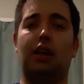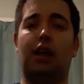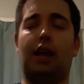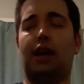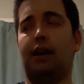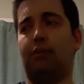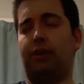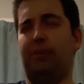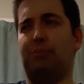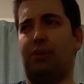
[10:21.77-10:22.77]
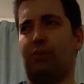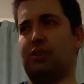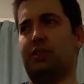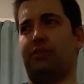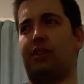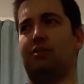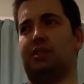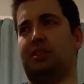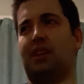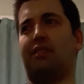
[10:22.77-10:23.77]
Uh, what I mean by worse than ground
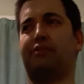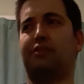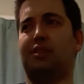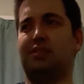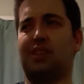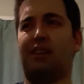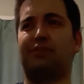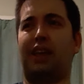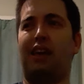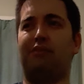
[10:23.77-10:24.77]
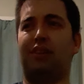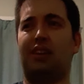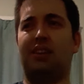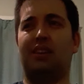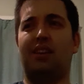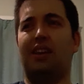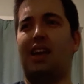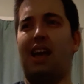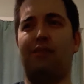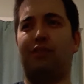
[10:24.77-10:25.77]
is soft, soft to heavy,
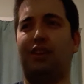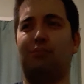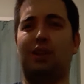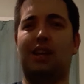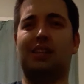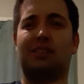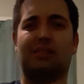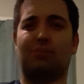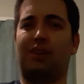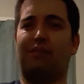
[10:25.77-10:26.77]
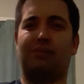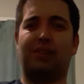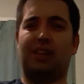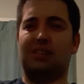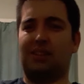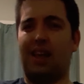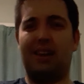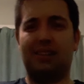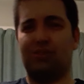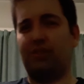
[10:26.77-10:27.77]
heavy in places, whatever it is,
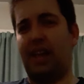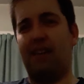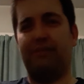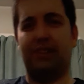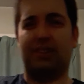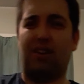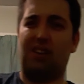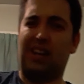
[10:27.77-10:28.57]
any sort of heavy at all.